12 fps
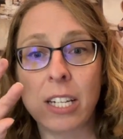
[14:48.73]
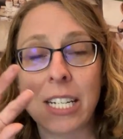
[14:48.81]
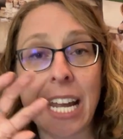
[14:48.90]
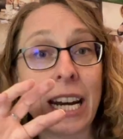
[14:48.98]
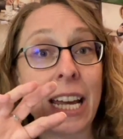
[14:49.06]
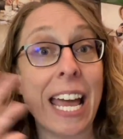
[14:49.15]

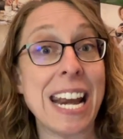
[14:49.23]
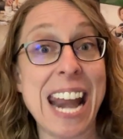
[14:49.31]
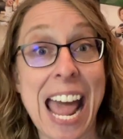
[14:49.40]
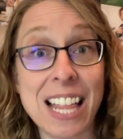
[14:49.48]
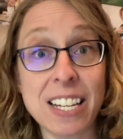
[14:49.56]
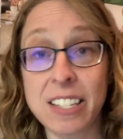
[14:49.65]
data
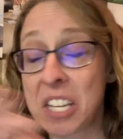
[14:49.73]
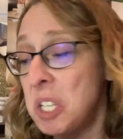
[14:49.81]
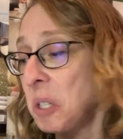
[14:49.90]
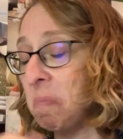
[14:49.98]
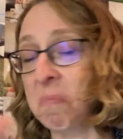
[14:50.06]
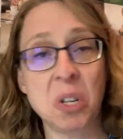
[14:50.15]

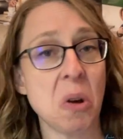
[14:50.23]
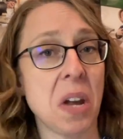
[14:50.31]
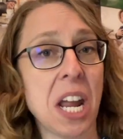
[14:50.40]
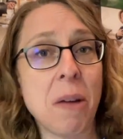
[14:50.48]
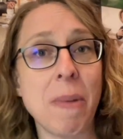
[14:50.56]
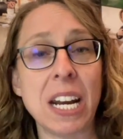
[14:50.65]
analysis. Don't
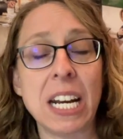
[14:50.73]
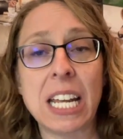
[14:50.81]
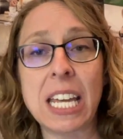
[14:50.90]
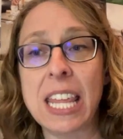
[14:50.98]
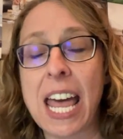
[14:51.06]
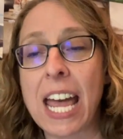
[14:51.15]
care about any
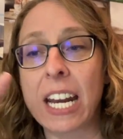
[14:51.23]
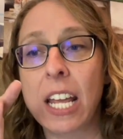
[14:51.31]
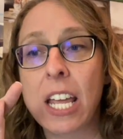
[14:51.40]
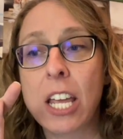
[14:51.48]
of that.